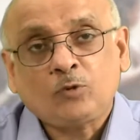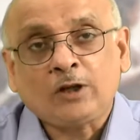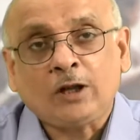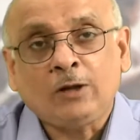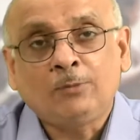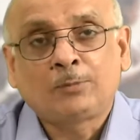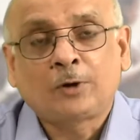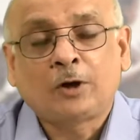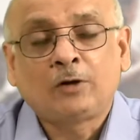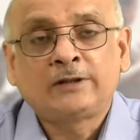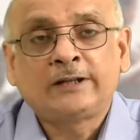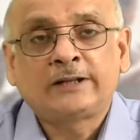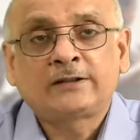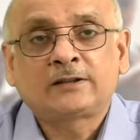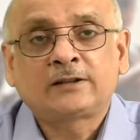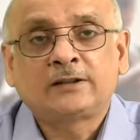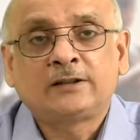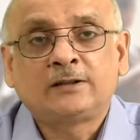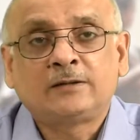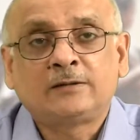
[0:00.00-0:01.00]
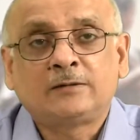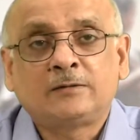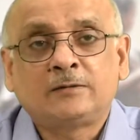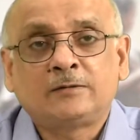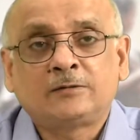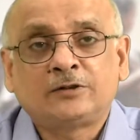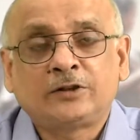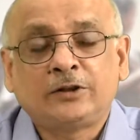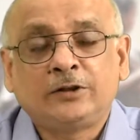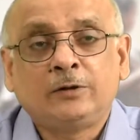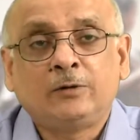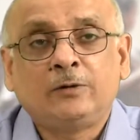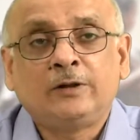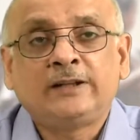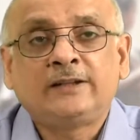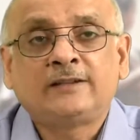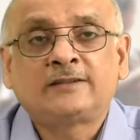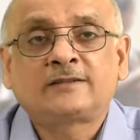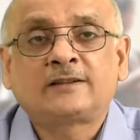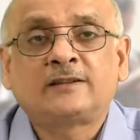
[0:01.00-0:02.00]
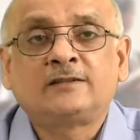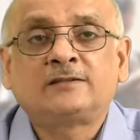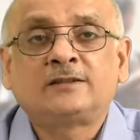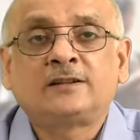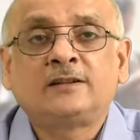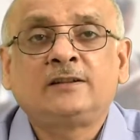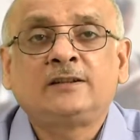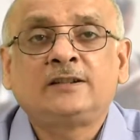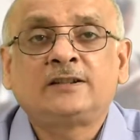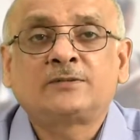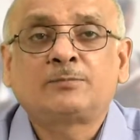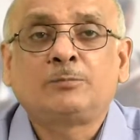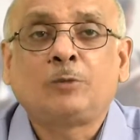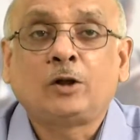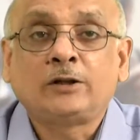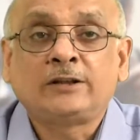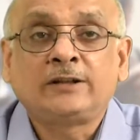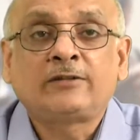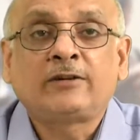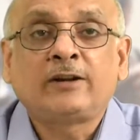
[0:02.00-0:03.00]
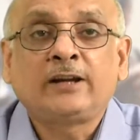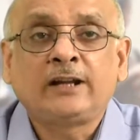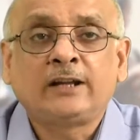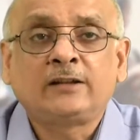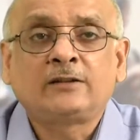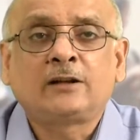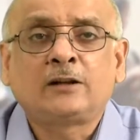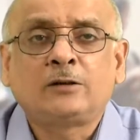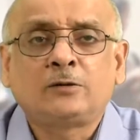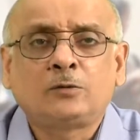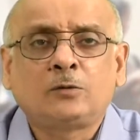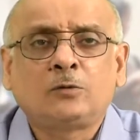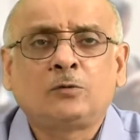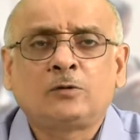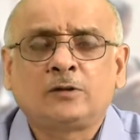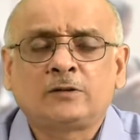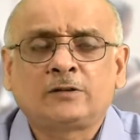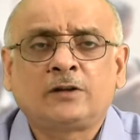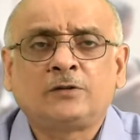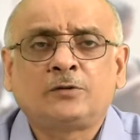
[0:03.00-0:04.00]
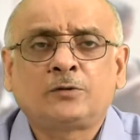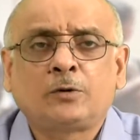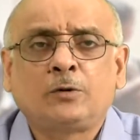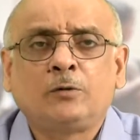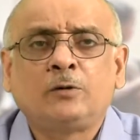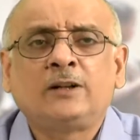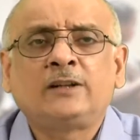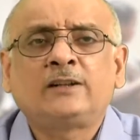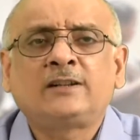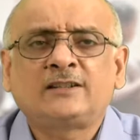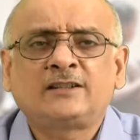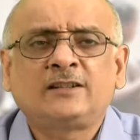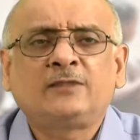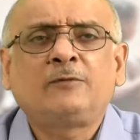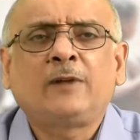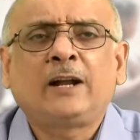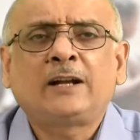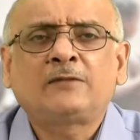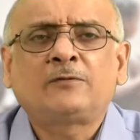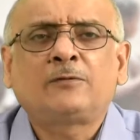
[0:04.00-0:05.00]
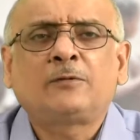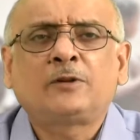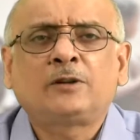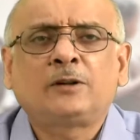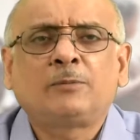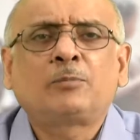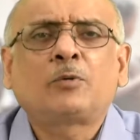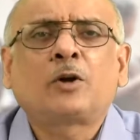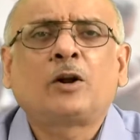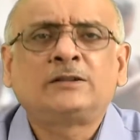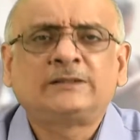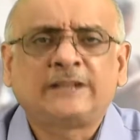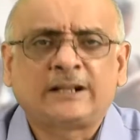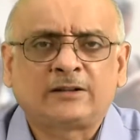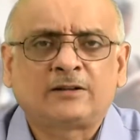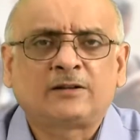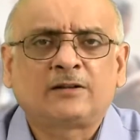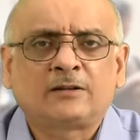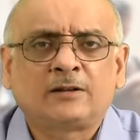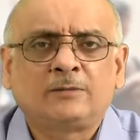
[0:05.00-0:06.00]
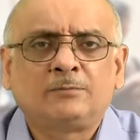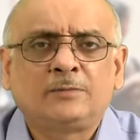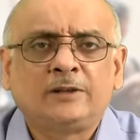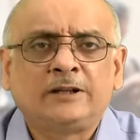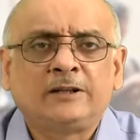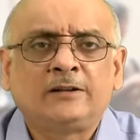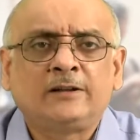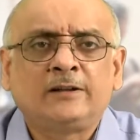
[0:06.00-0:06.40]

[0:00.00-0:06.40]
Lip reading: project scheduling is concerned is monitoring and control. It is in fact for the project completely,